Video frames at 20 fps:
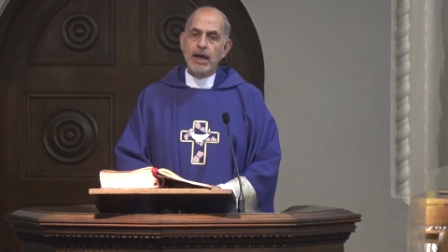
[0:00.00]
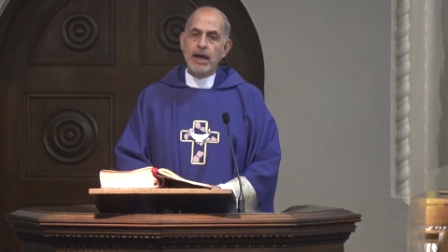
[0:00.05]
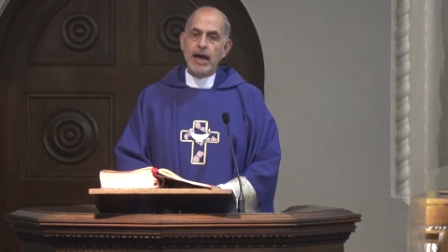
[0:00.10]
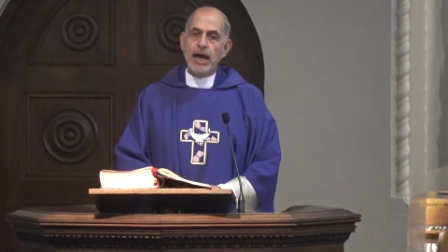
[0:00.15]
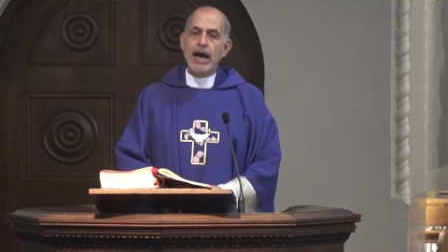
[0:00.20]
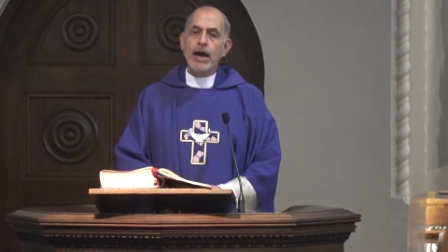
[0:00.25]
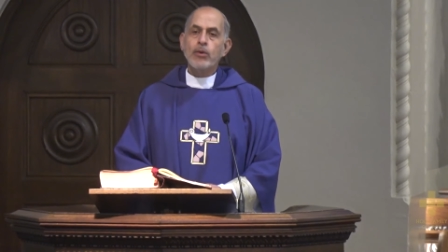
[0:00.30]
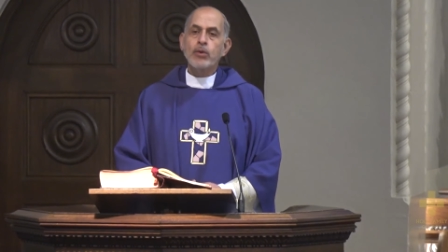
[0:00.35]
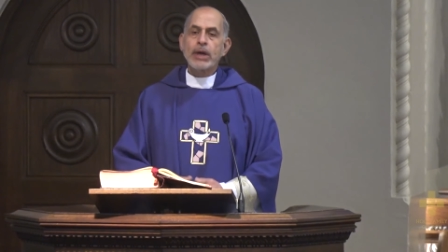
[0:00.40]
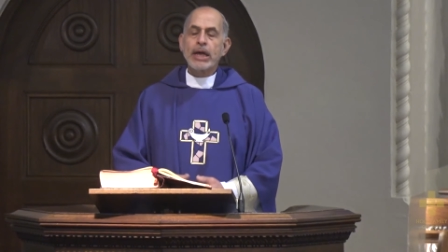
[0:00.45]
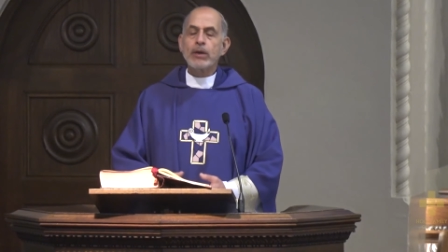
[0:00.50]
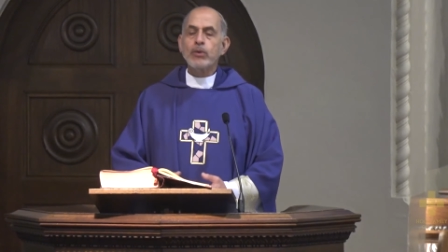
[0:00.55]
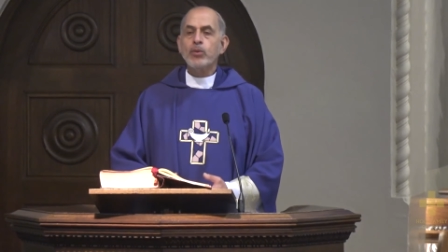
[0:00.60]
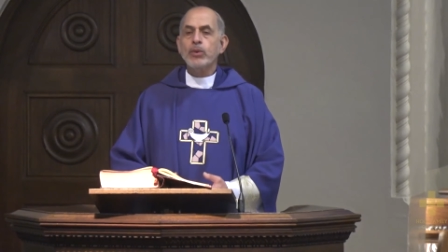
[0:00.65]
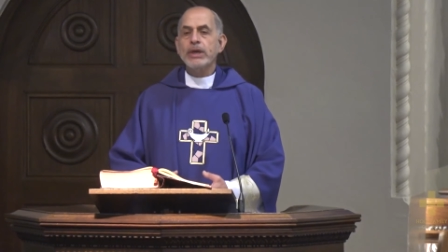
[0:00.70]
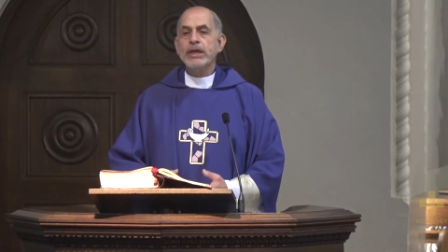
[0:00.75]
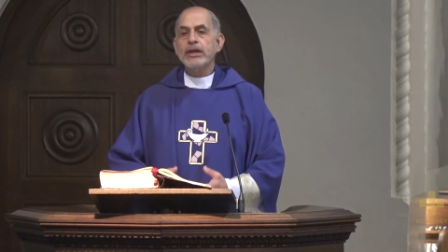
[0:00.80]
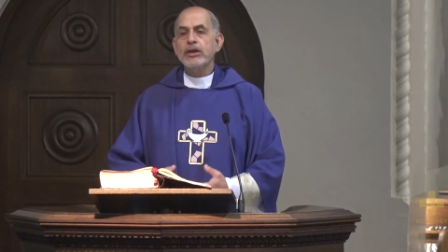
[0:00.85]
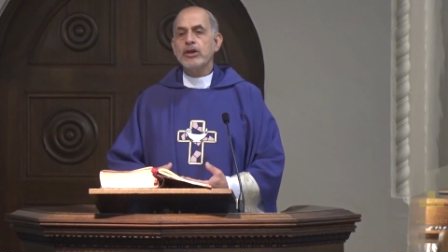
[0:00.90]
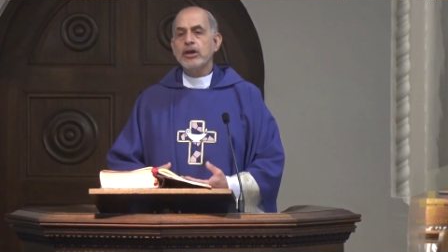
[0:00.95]
How can
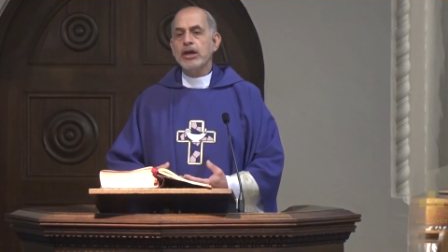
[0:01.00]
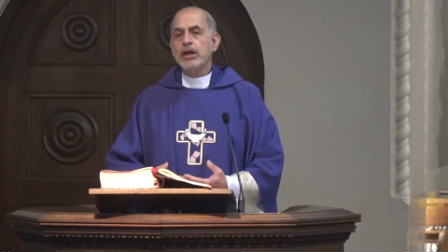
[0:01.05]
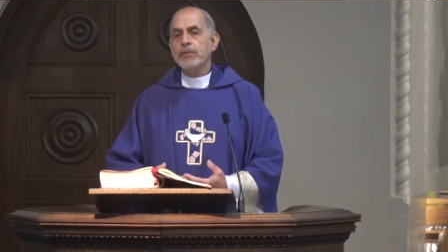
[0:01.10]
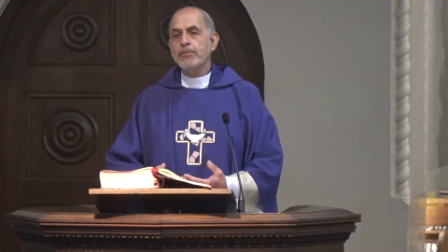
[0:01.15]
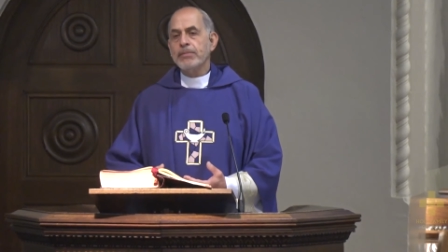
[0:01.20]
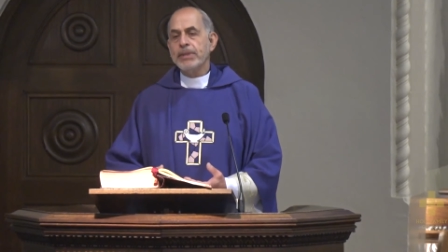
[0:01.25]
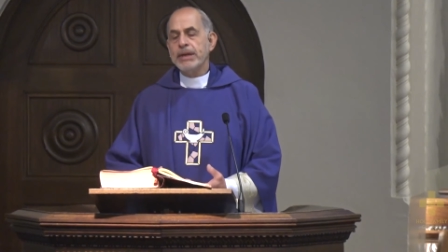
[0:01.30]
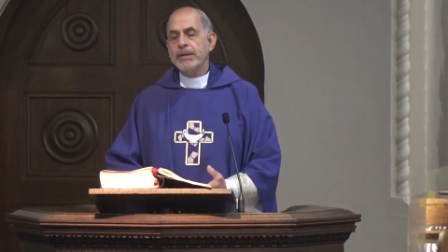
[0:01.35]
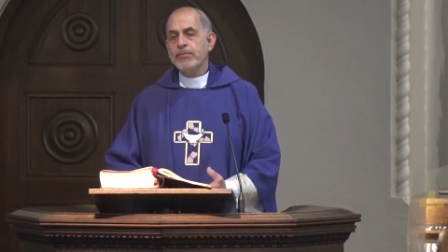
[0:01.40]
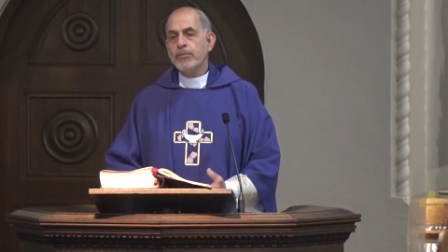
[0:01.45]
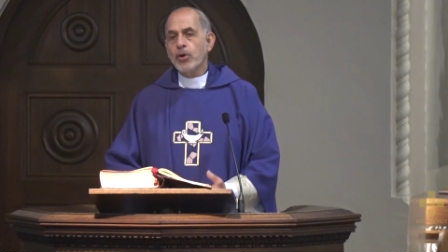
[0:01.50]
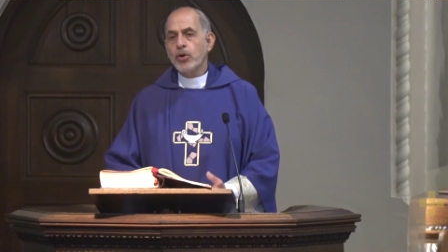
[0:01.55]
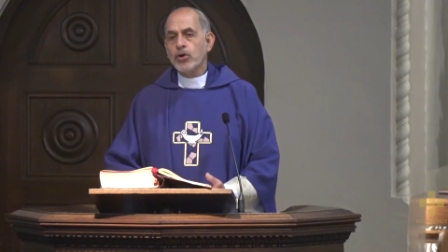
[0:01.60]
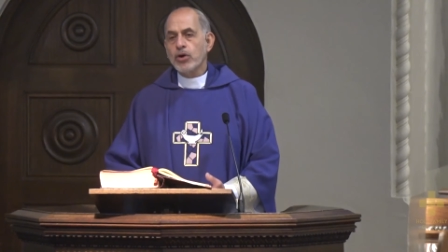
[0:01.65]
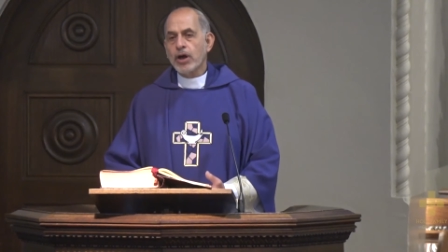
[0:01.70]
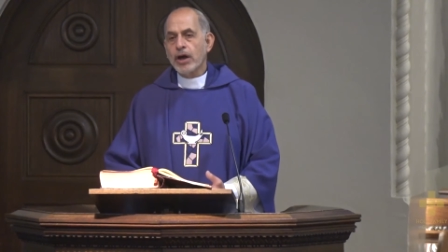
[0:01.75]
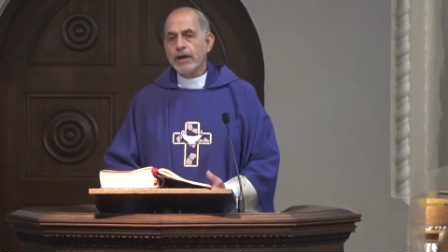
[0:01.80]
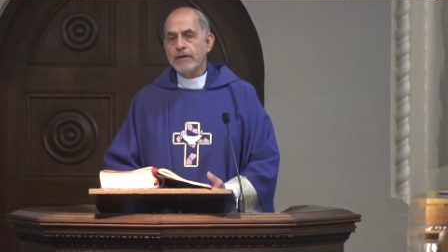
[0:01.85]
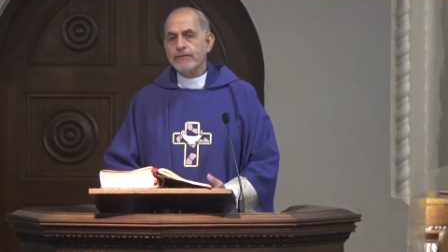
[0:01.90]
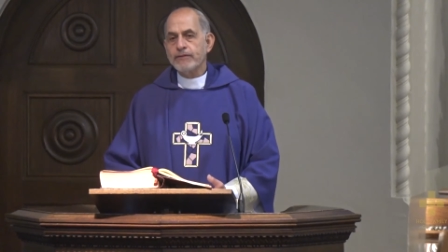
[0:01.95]
we be more
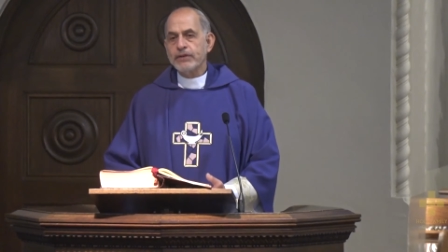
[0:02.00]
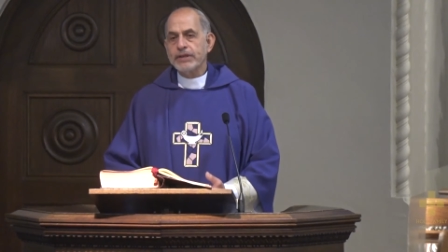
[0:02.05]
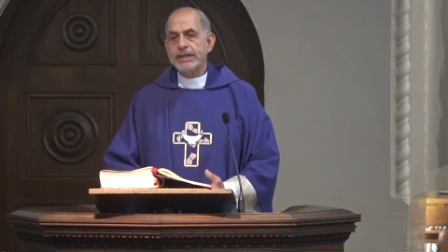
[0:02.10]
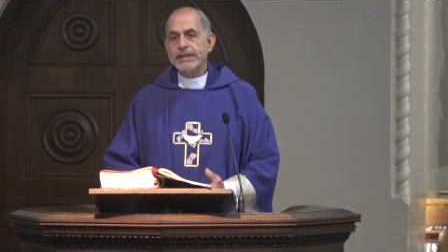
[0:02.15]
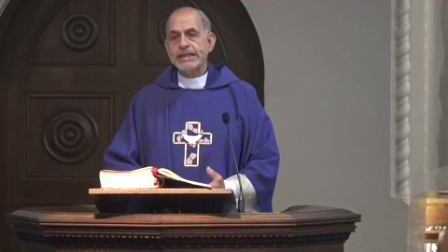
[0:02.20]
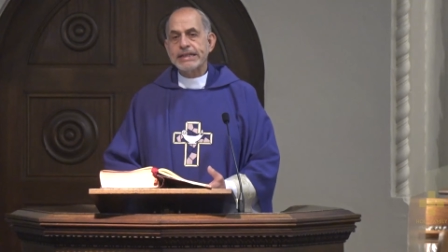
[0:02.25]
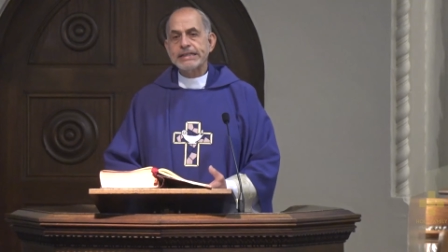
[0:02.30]
confident